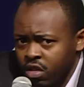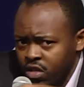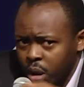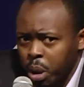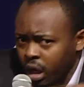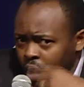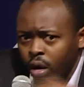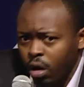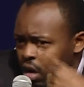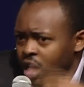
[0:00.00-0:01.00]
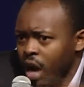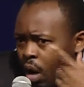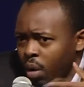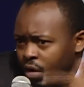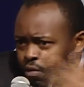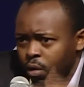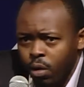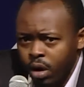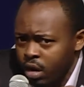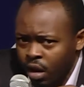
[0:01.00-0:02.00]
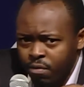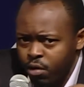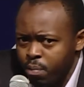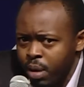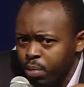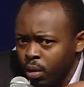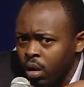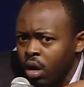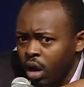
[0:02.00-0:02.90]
essentially earning our way forward, a few people